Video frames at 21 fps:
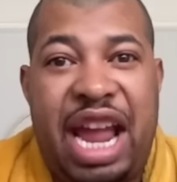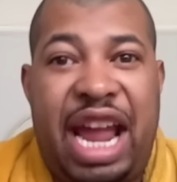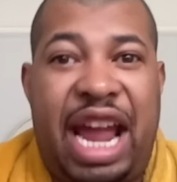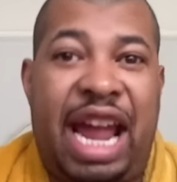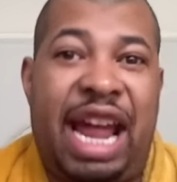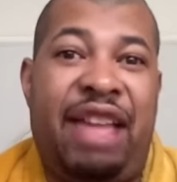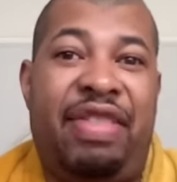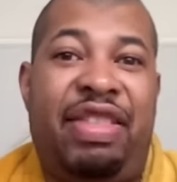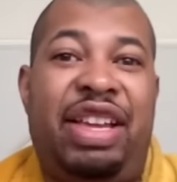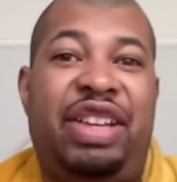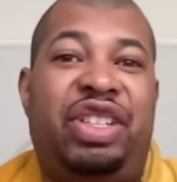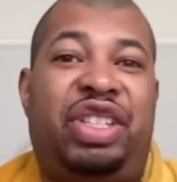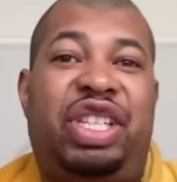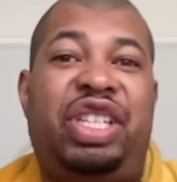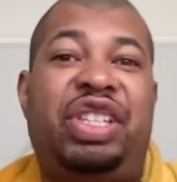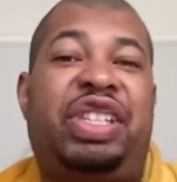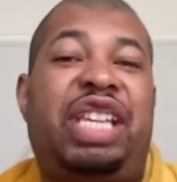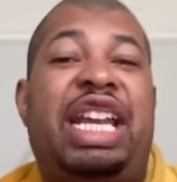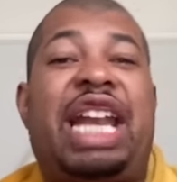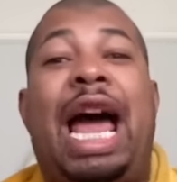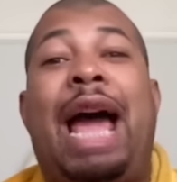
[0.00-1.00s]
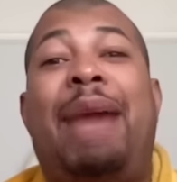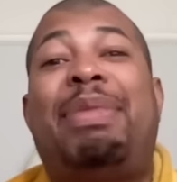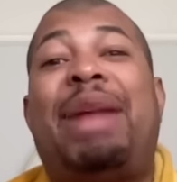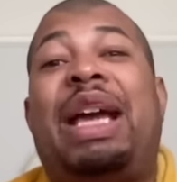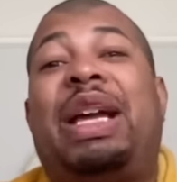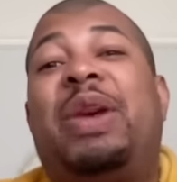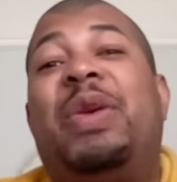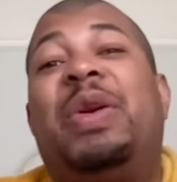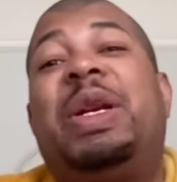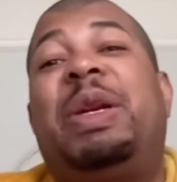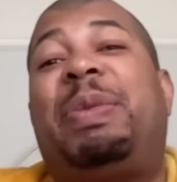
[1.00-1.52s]
And then she said, I'm not
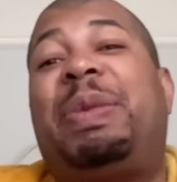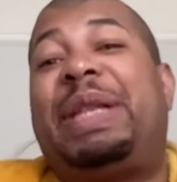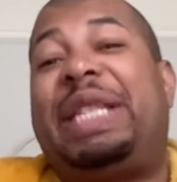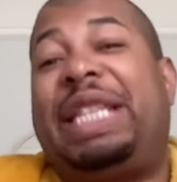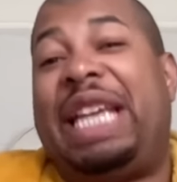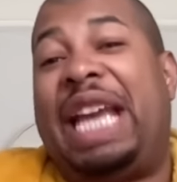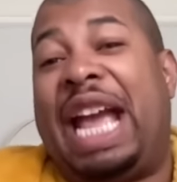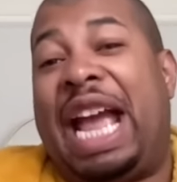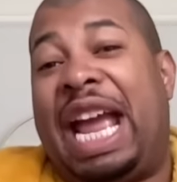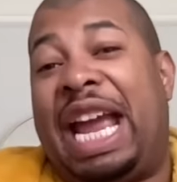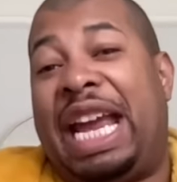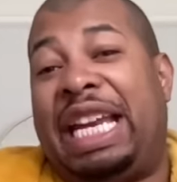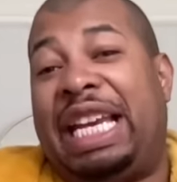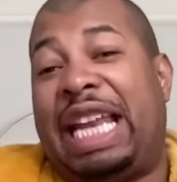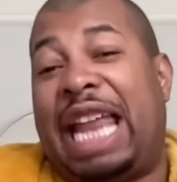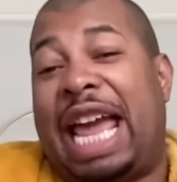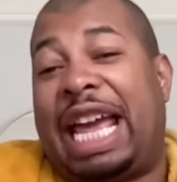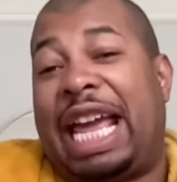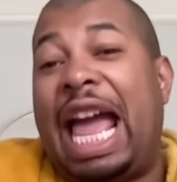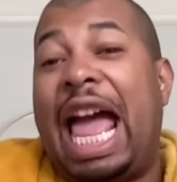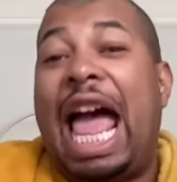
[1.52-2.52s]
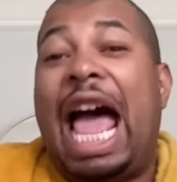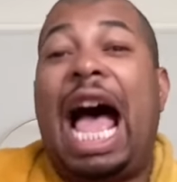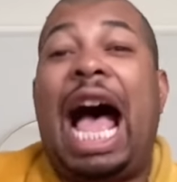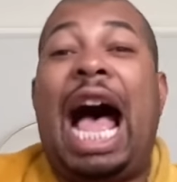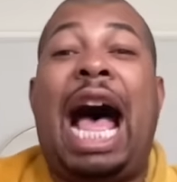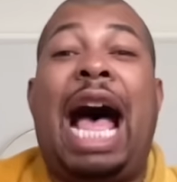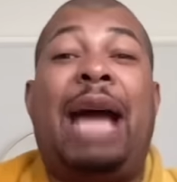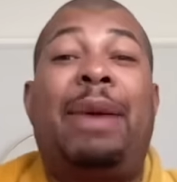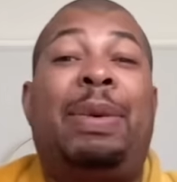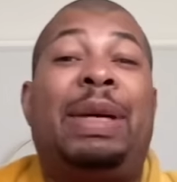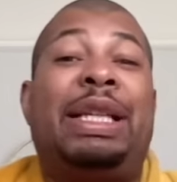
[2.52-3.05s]
going to pretend like
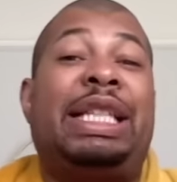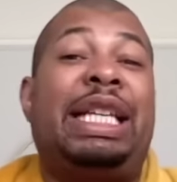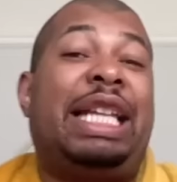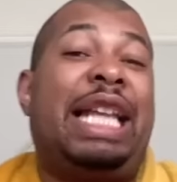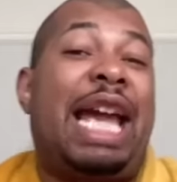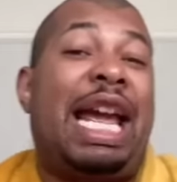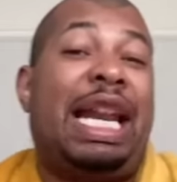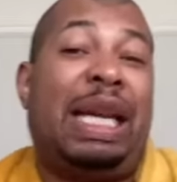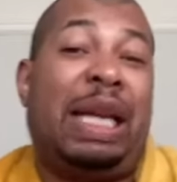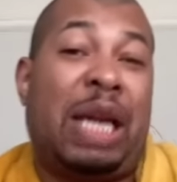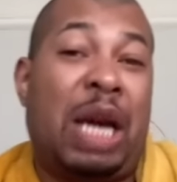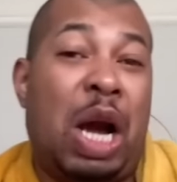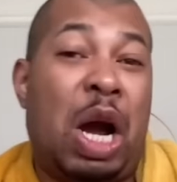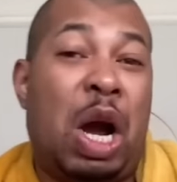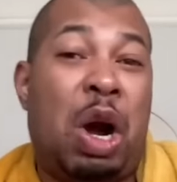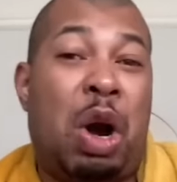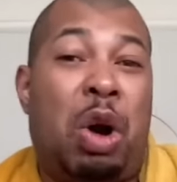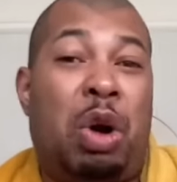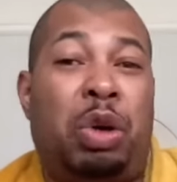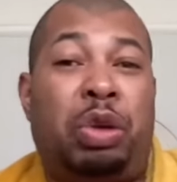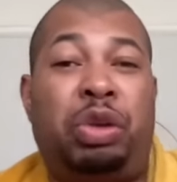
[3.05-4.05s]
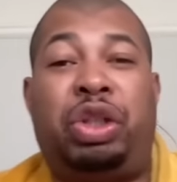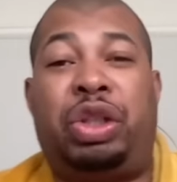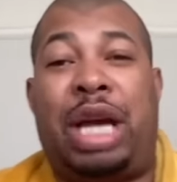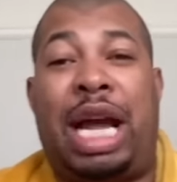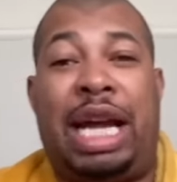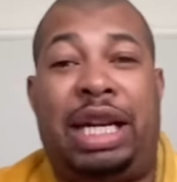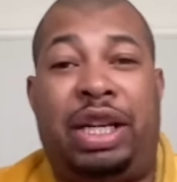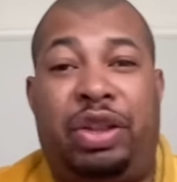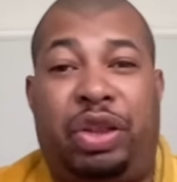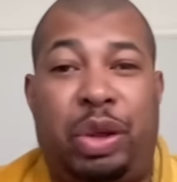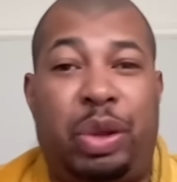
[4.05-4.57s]
I wasn't let go,
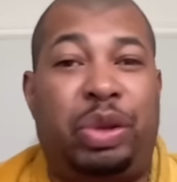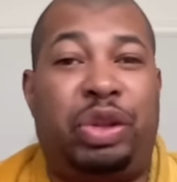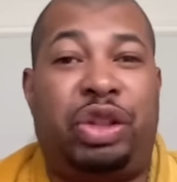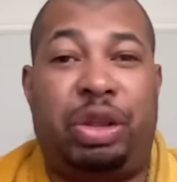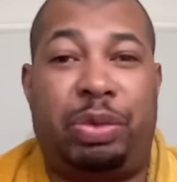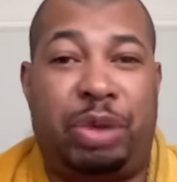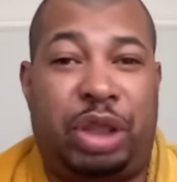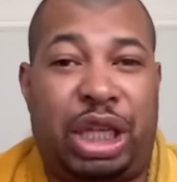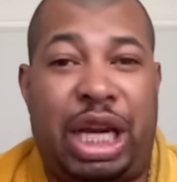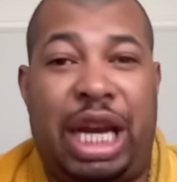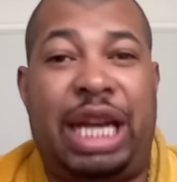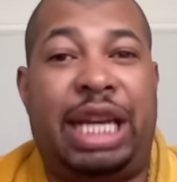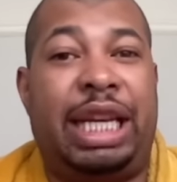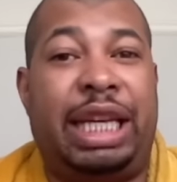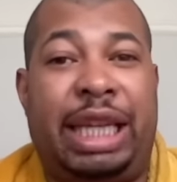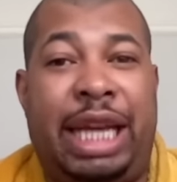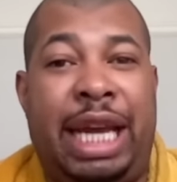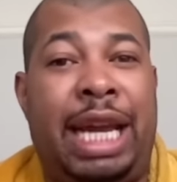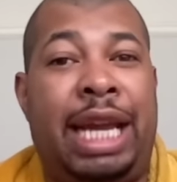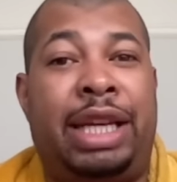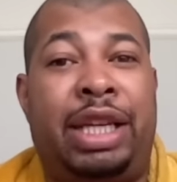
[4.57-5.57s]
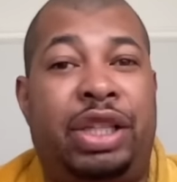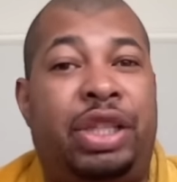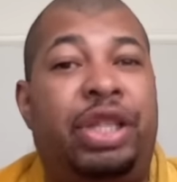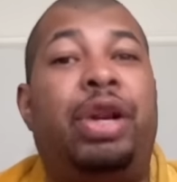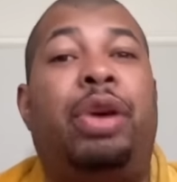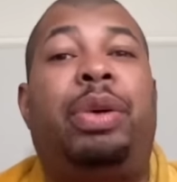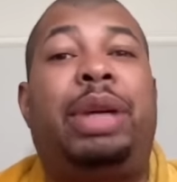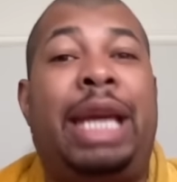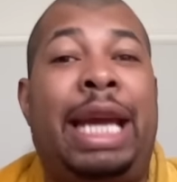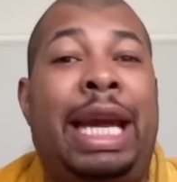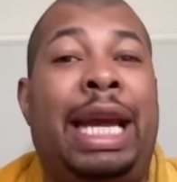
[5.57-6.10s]
trying to throw some shade at Candace.
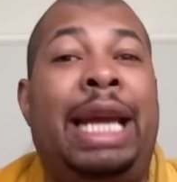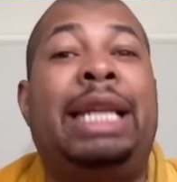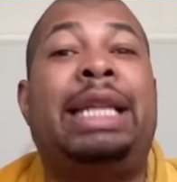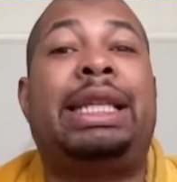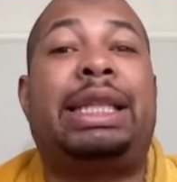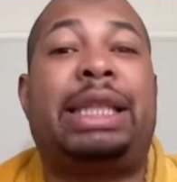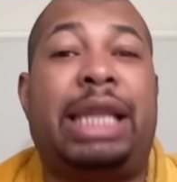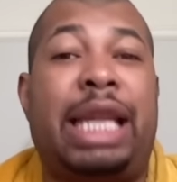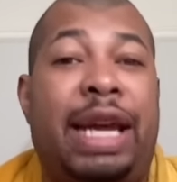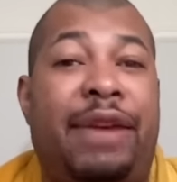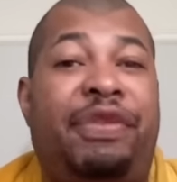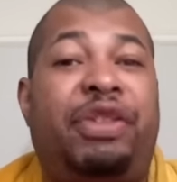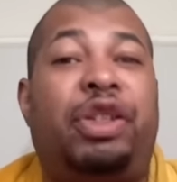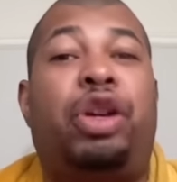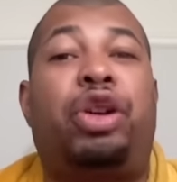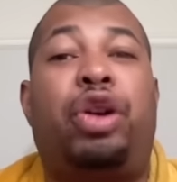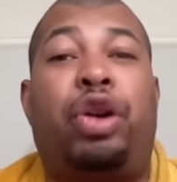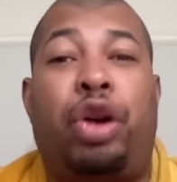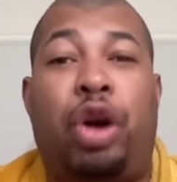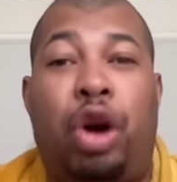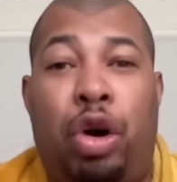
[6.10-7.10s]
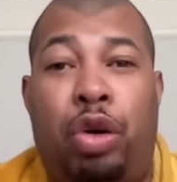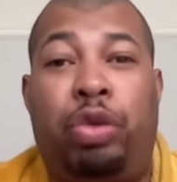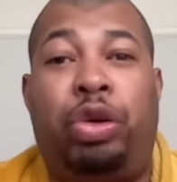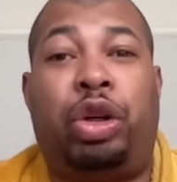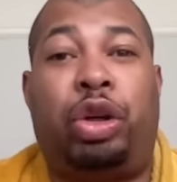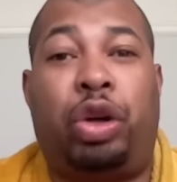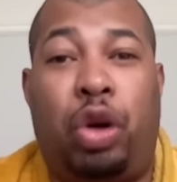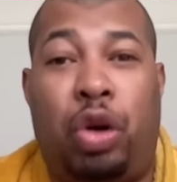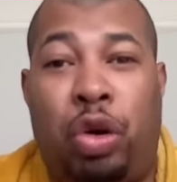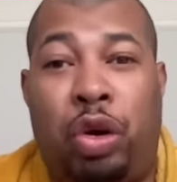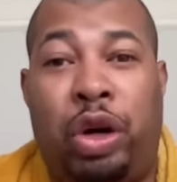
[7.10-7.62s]
No, Candace left on her own
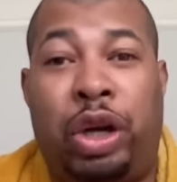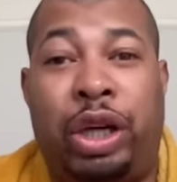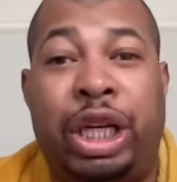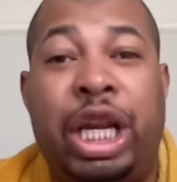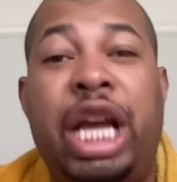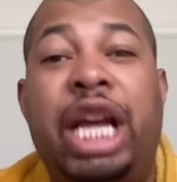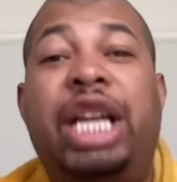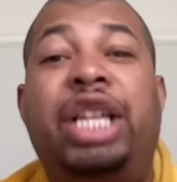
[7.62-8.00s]
accord.